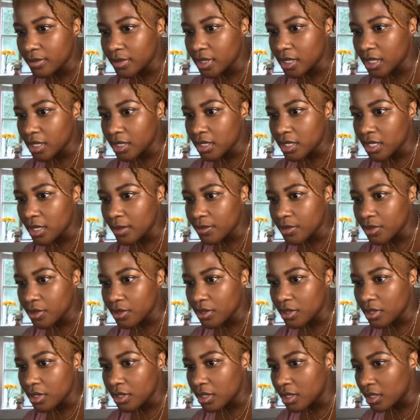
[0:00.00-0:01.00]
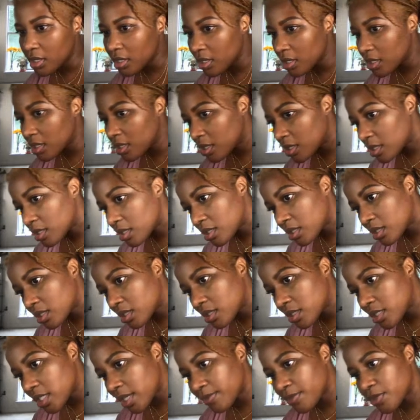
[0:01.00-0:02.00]
Not chapter
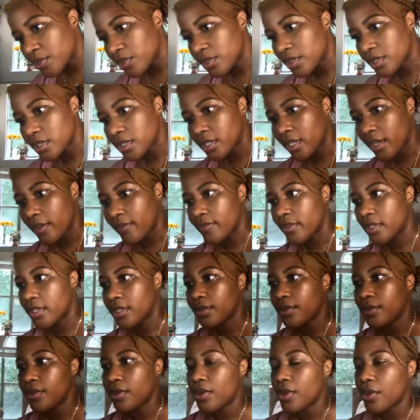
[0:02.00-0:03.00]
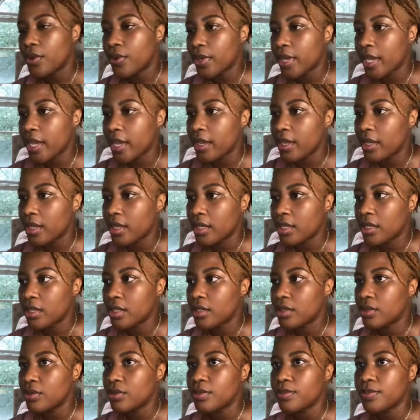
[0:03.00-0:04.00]
9, chapter 7. Okay.
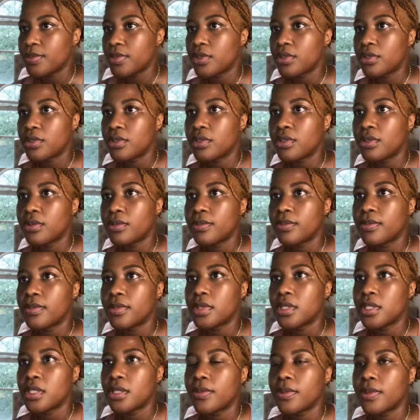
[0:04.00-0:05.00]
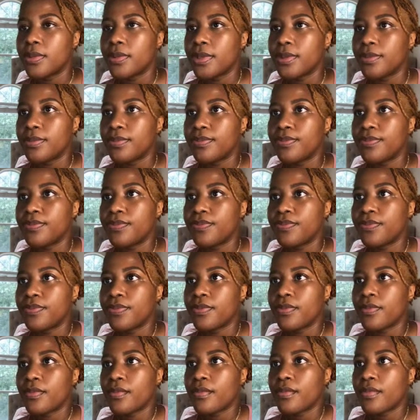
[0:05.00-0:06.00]
Oops, nope, it's not along.
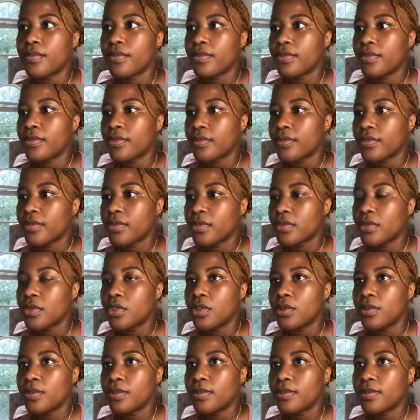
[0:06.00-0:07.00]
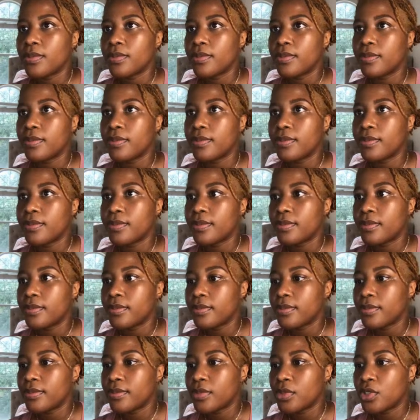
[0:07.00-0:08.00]
Nope.
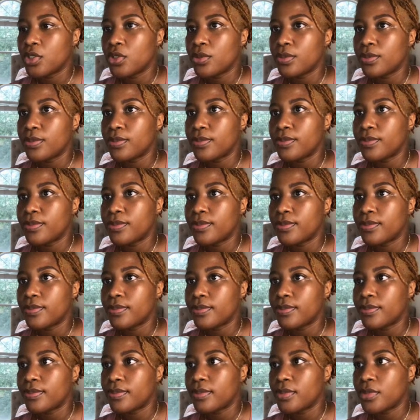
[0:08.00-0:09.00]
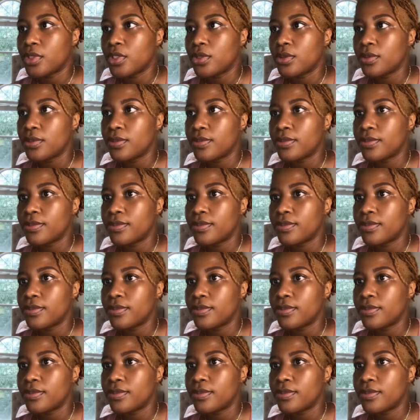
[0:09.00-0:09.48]
Nope. Nope.